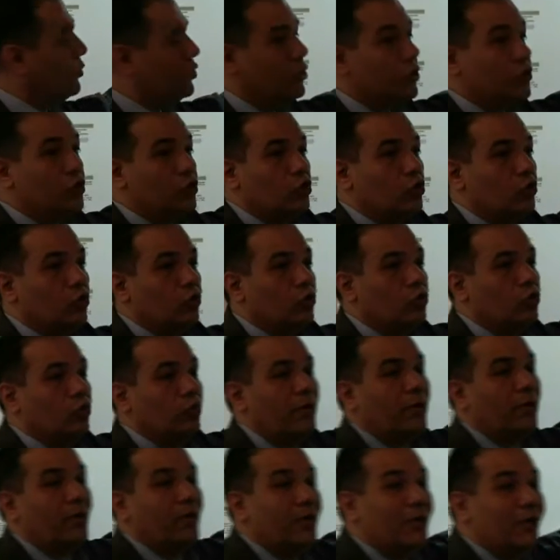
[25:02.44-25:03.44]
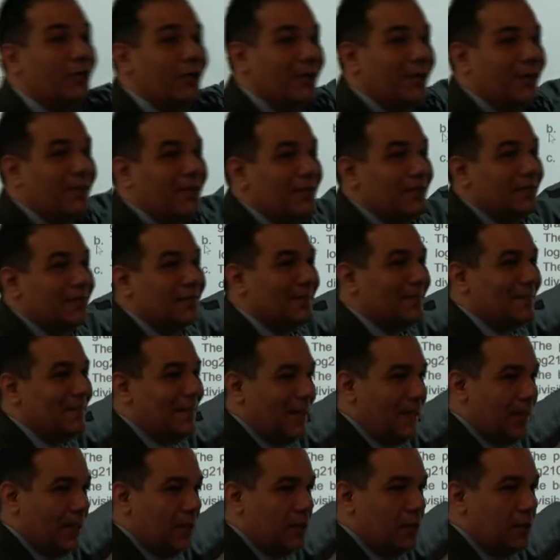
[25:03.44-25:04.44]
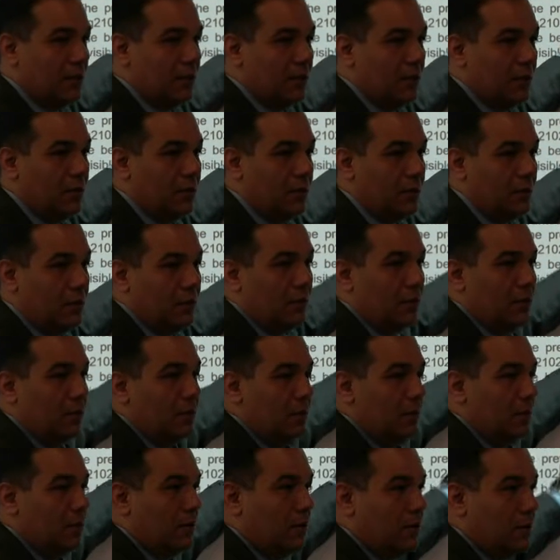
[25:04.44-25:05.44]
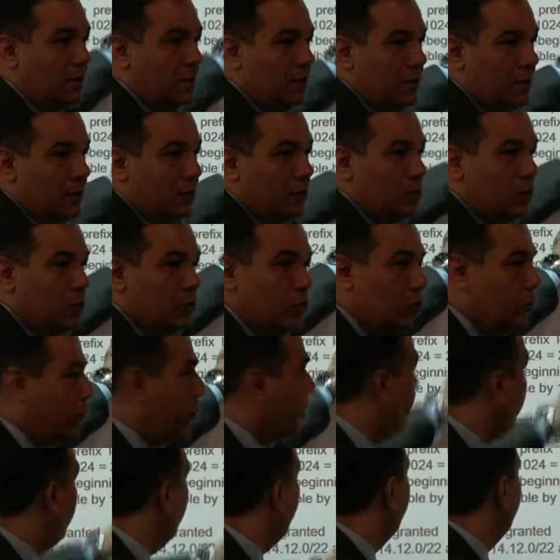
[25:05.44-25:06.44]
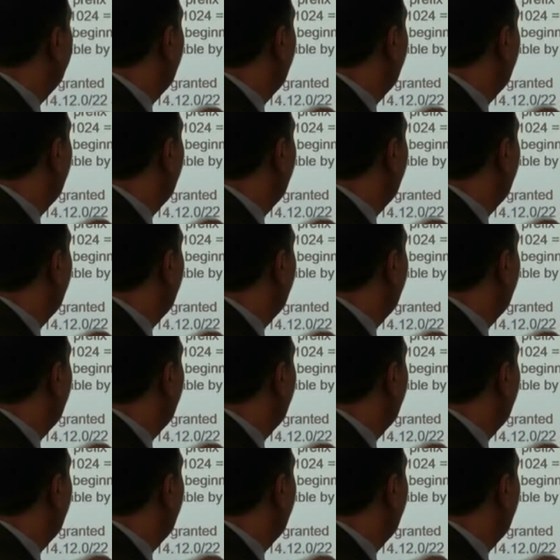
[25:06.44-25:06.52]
which is 2 to power 10. 2 to power